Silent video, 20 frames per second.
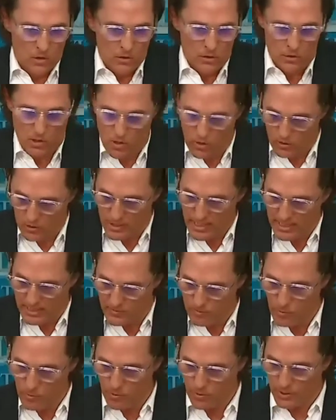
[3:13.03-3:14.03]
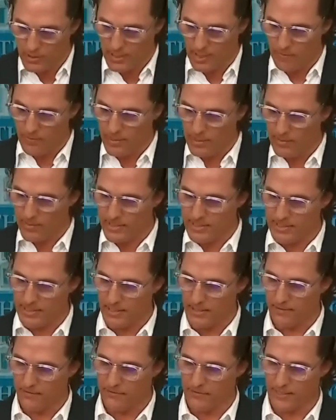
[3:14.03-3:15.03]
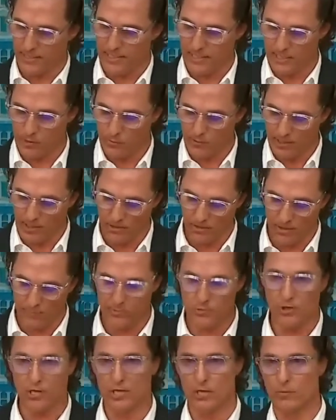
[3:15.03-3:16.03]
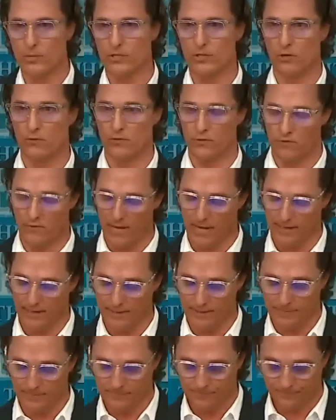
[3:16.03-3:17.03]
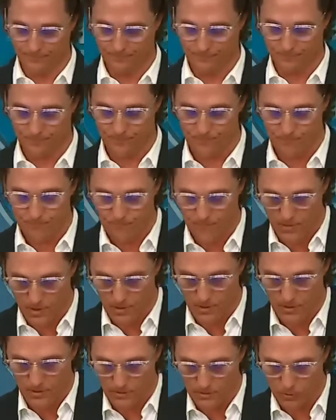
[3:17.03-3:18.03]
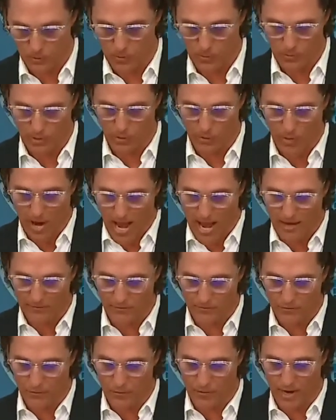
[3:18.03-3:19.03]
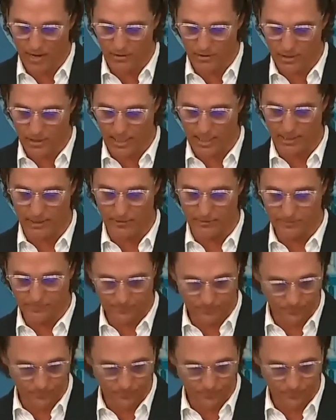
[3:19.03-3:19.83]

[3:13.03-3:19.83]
So the next morning, Camila, myself, and the kids, we loaded up the truck and we drove to Uvalde. And when we arrived a few hours later,